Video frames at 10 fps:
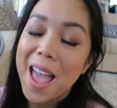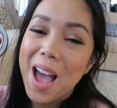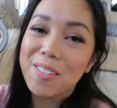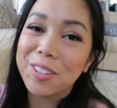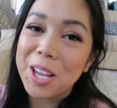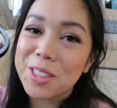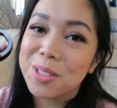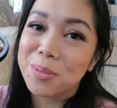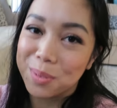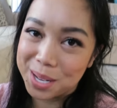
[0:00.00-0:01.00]
I have
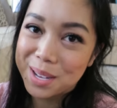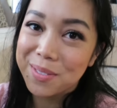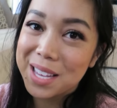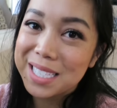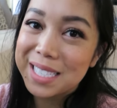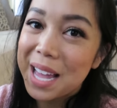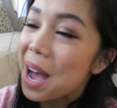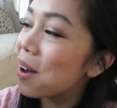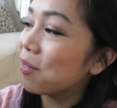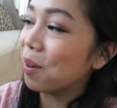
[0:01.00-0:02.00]
like three of these
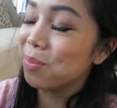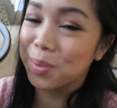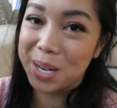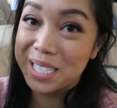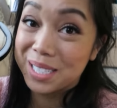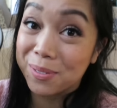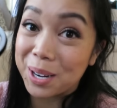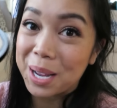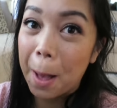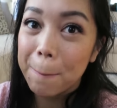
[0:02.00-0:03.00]
now from three
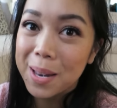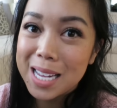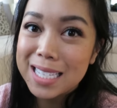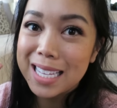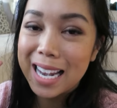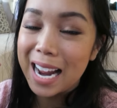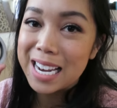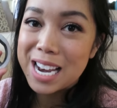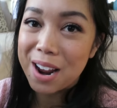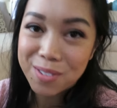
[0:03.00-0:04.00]
different companies and
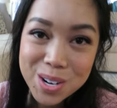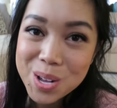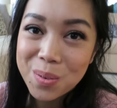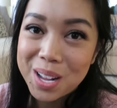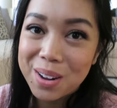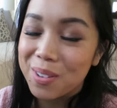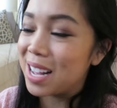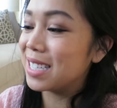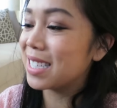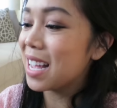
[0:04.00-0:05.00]
I never knew what it
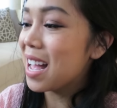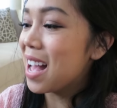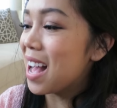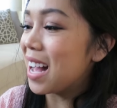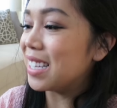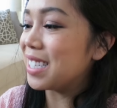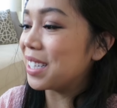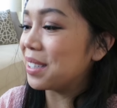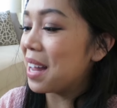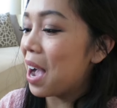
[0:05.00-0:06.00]
was
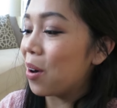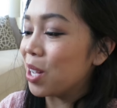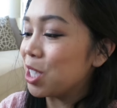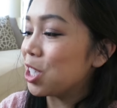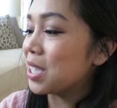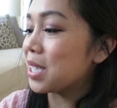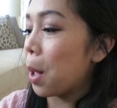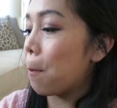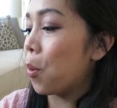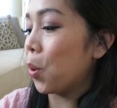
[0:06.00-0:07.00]
until now. It's just
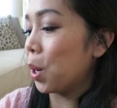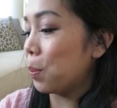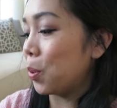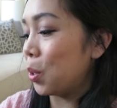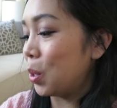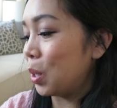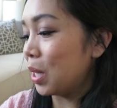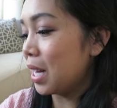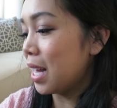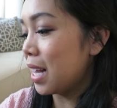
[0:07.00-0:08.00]
a
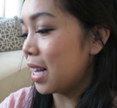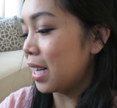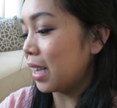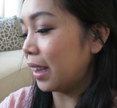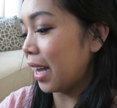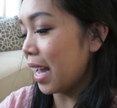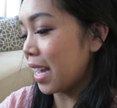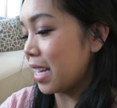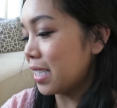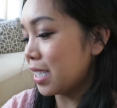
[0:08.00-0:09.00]
portable
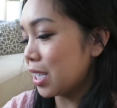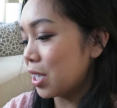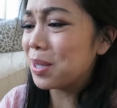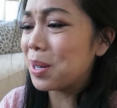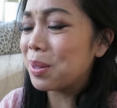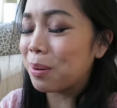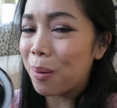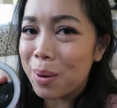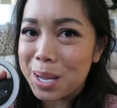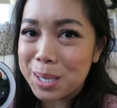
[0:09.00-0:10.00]
light. So you
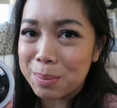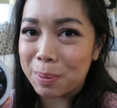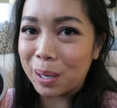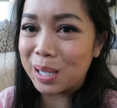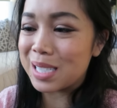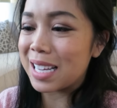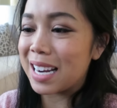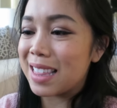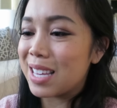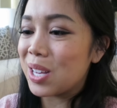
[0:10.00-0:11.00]
throw it in your purse
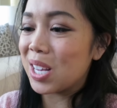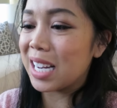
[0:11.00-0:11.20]
and I think you